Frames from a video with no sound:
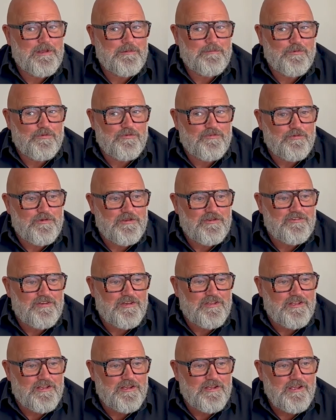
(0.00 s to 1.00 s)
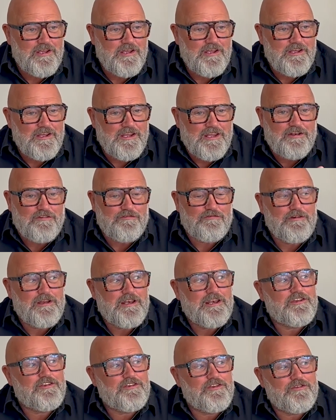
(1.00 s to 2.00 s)
people to each other in a
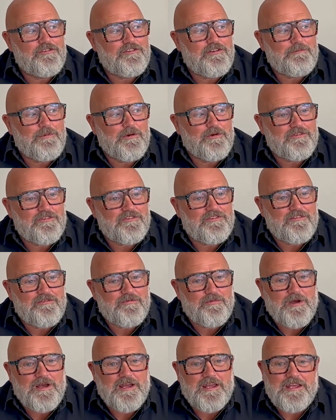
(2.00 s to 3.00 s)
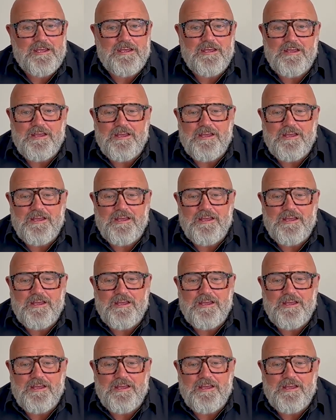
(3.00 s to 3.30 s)
really hugely positive way.